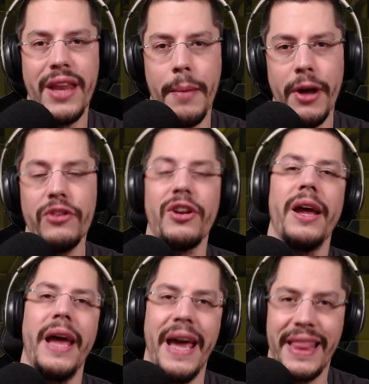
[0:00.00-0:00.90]
damage
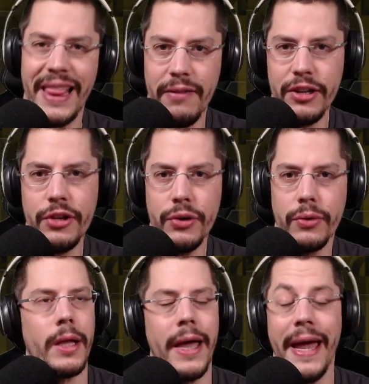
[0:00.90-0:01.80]
at level
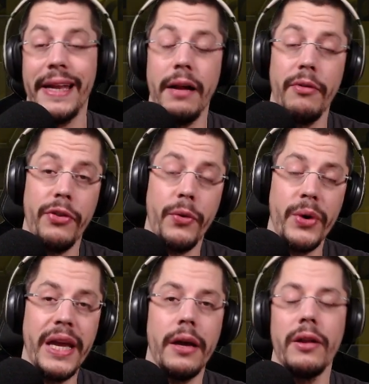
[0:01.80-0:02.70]
2. At level
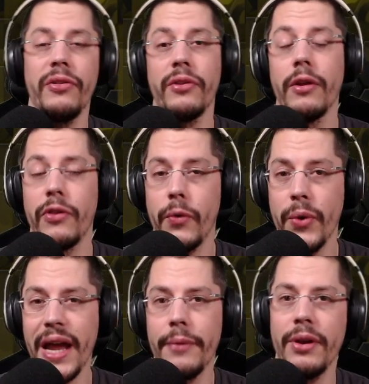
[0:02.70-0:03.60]
3, it is
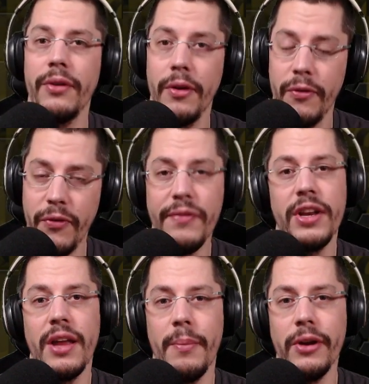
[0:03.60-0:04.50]

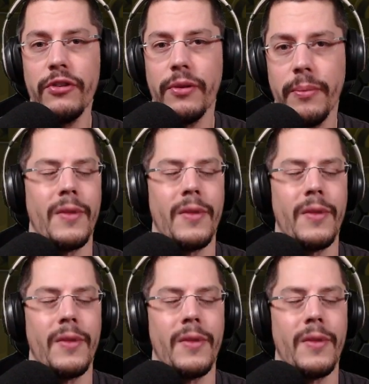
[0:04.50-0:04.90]
350 damage.